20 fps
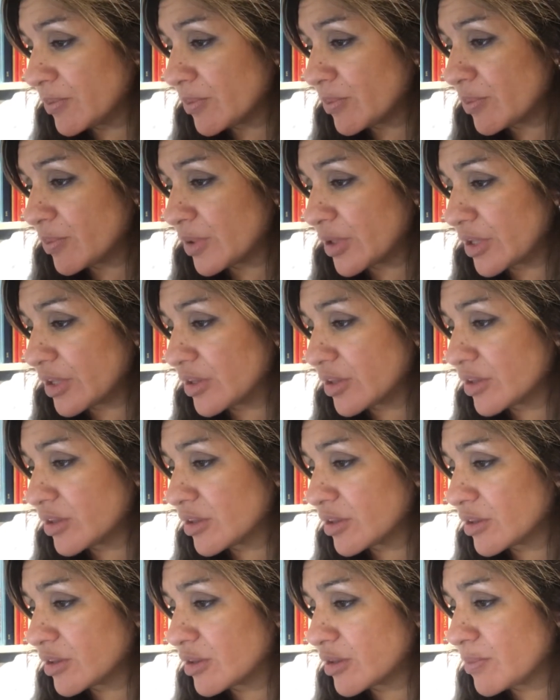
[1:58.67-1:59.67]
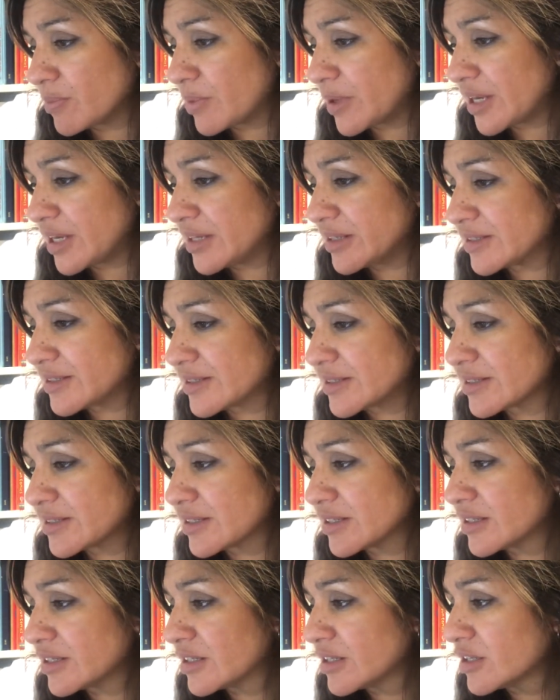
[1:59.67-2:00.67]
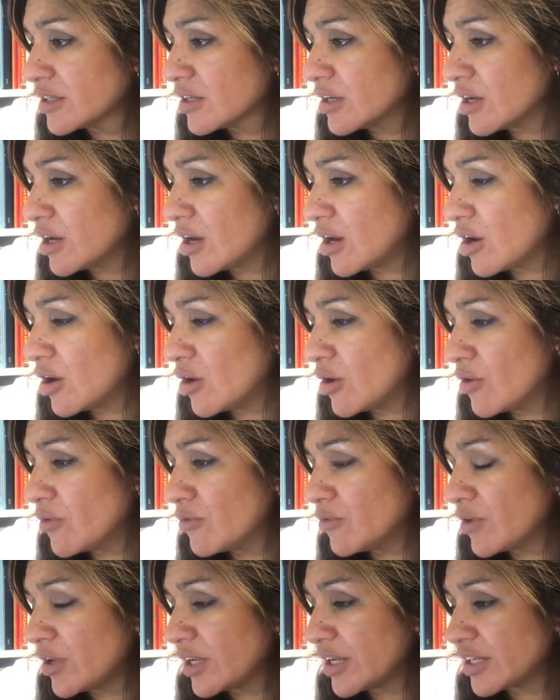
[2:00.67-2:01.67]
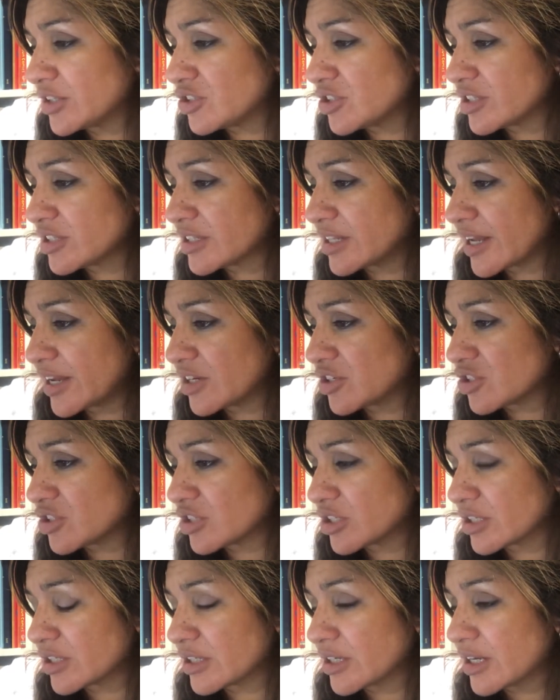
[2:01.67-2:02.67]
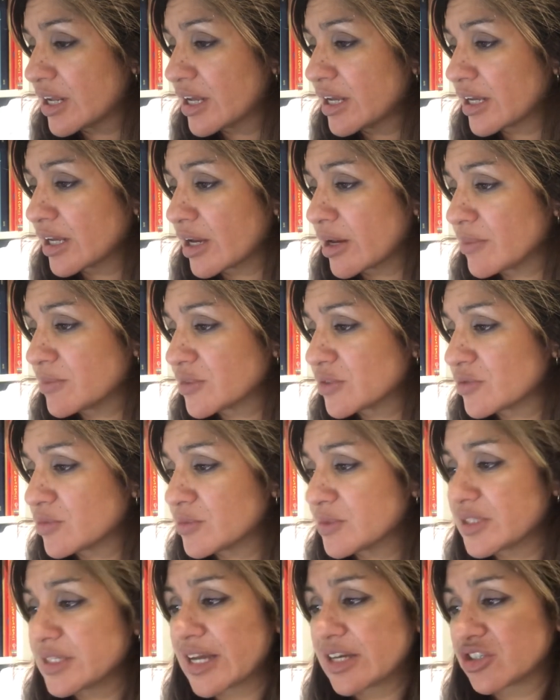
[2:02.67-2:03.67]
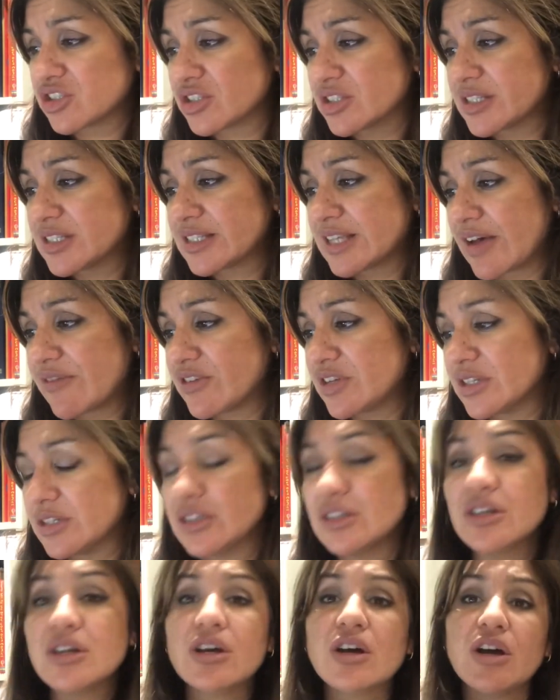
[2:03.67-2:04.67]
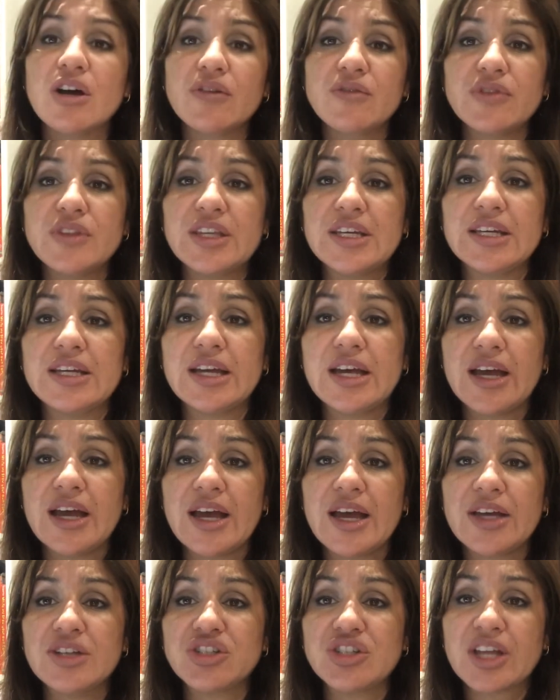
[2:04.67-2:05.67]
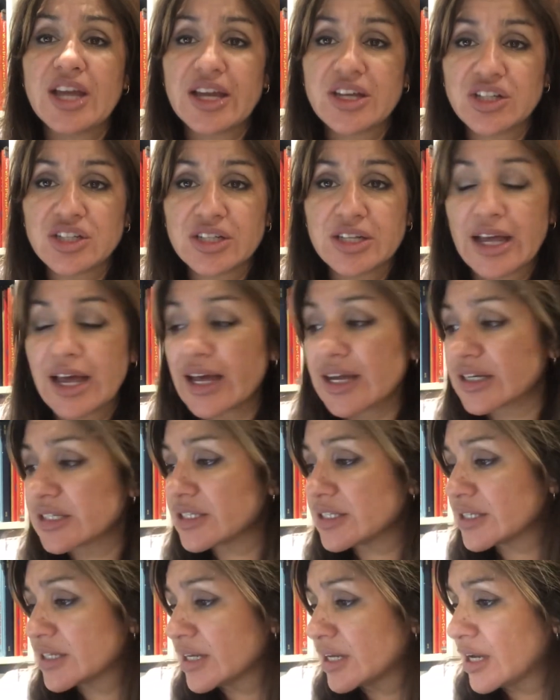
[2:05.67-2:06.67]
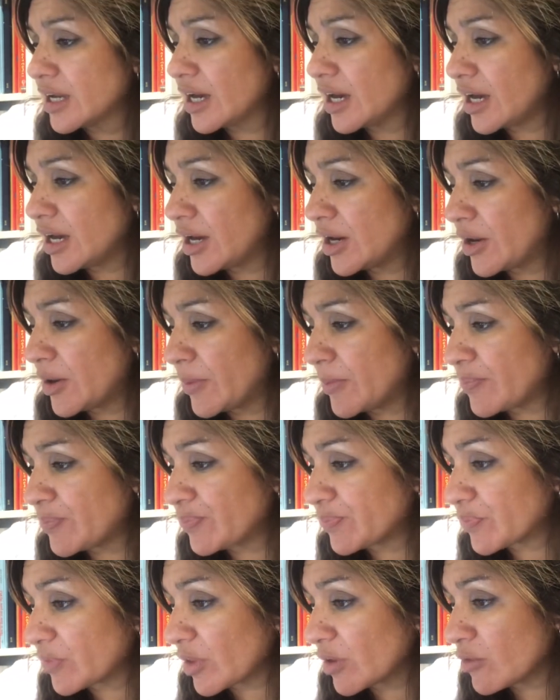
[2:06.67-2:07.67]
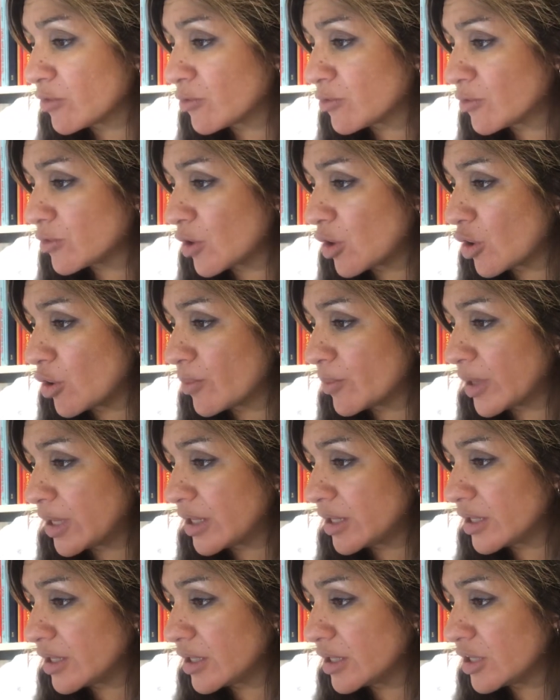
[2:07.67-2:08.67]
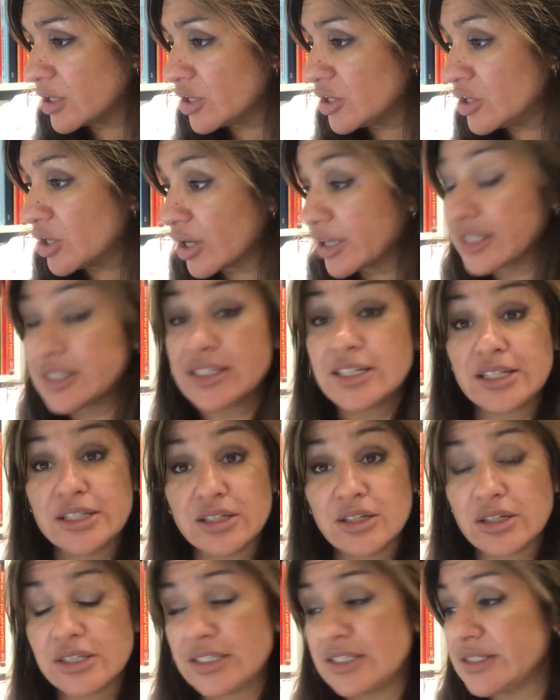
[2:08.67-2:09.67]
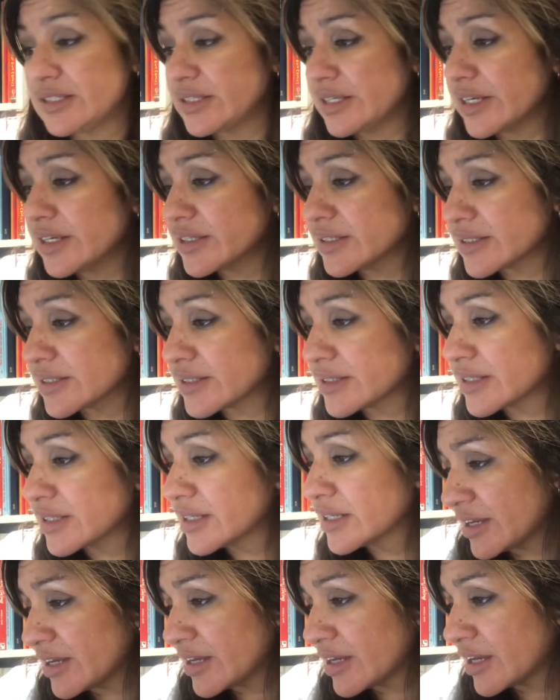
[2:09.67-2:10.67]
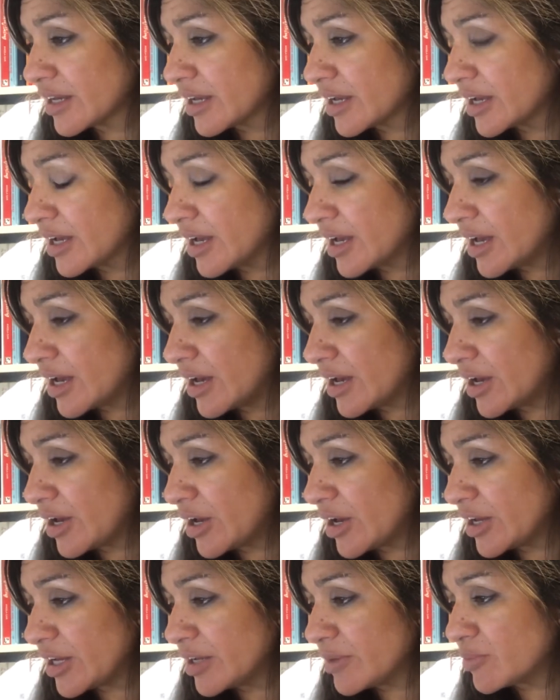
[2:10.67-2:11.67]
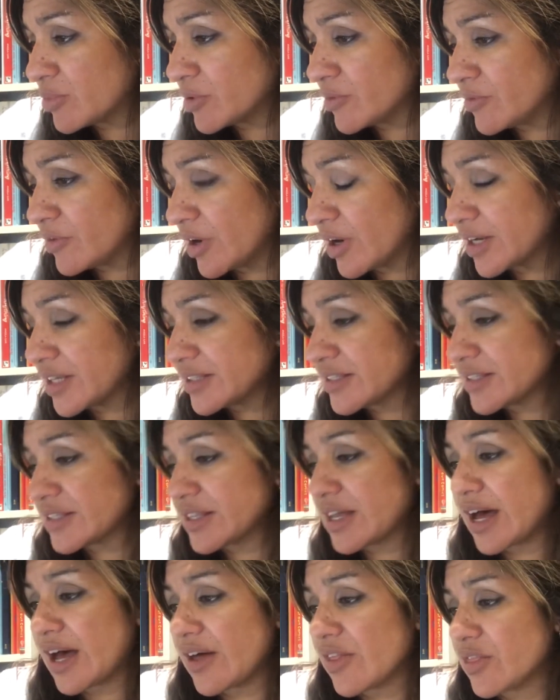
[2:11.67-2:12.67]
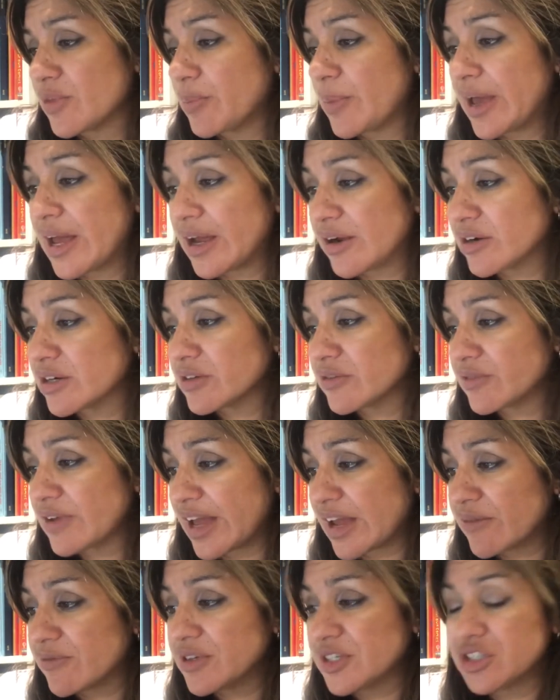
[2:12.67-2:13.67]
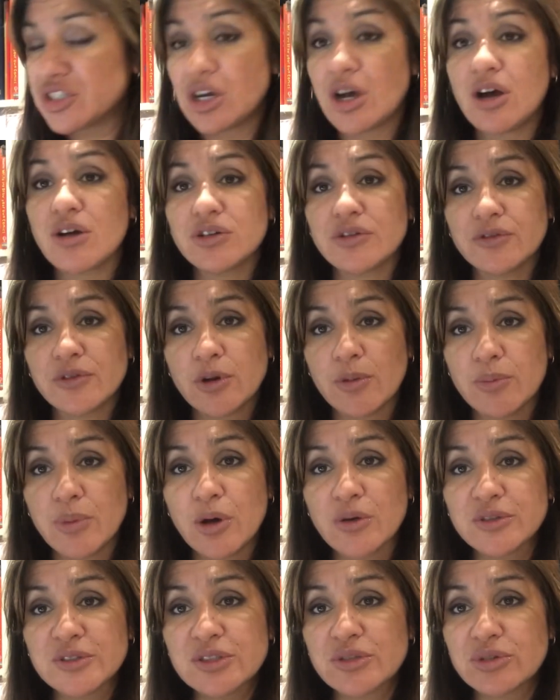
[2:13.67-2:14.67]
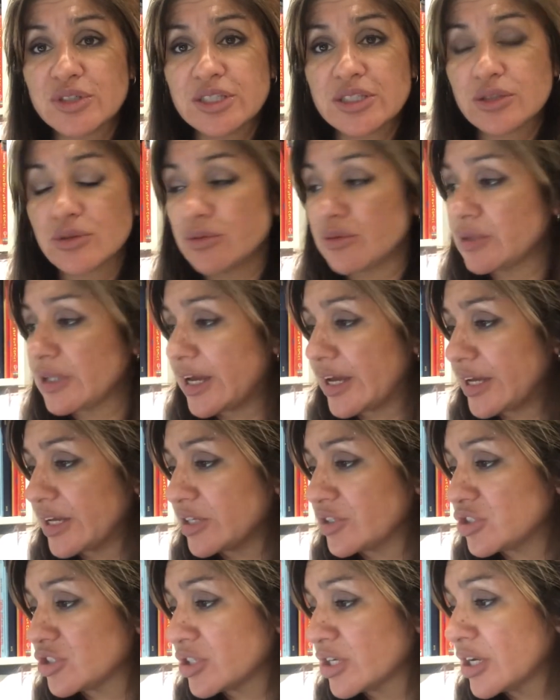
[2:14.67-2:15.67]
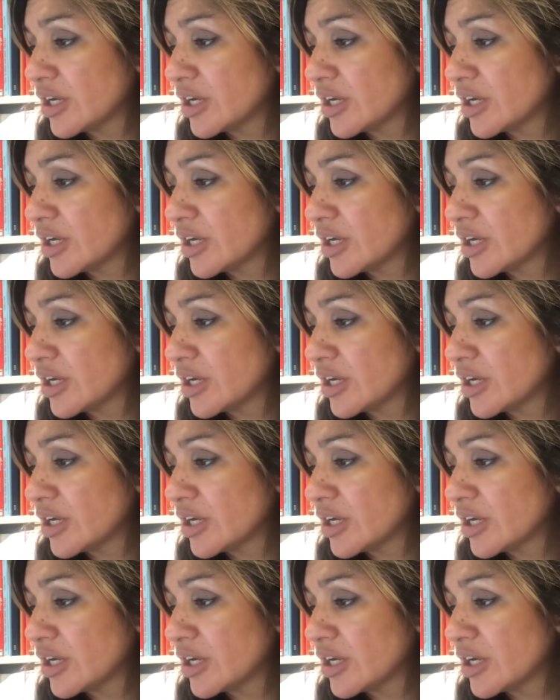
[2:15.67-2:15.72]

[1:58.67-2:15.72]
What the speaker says: But the piece of legislation comes from Section 7 of the Education Act from 1996. It provides that the parent of every child of compulsory school age